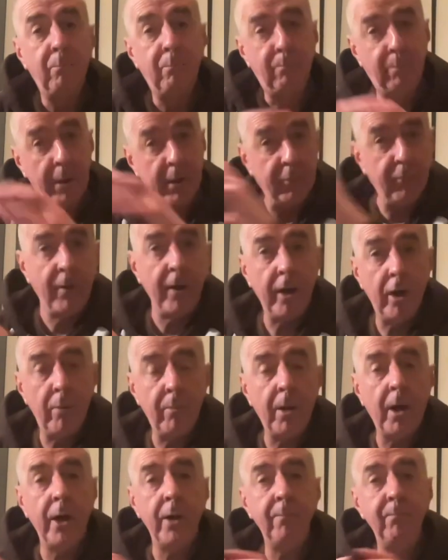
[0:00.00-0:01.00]
big fear of
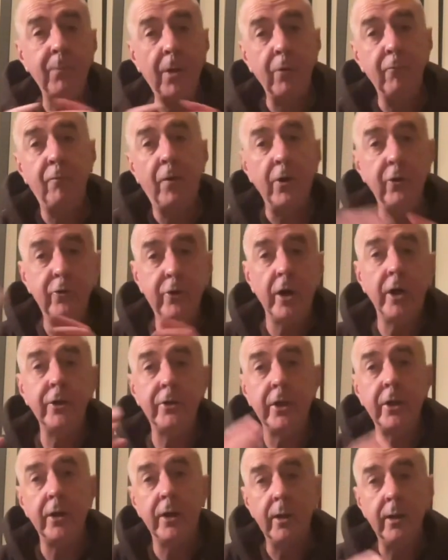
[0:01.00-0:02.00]
mine. I faced it, I
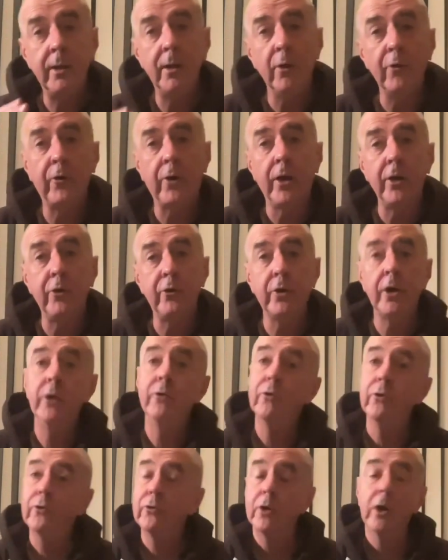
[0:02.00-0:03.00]
did it in little tiny
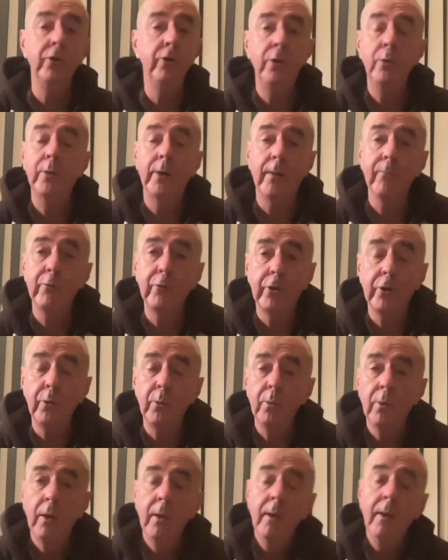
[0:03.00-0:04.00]
stages. And you can
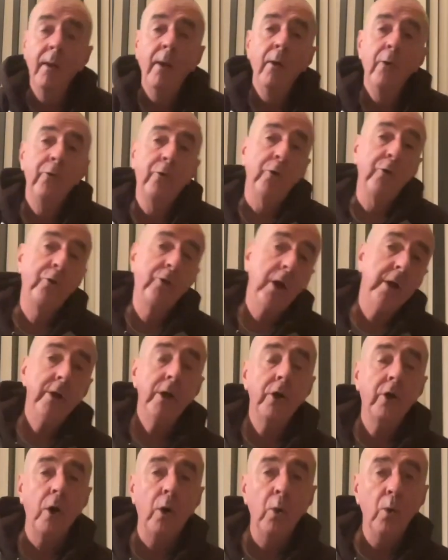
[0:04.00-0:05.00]
too. So set
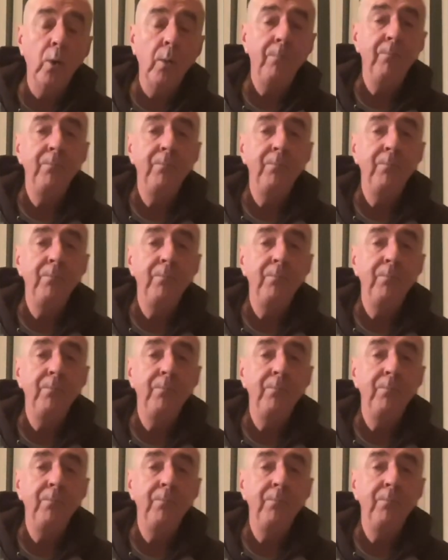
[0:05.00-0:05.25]
your goal,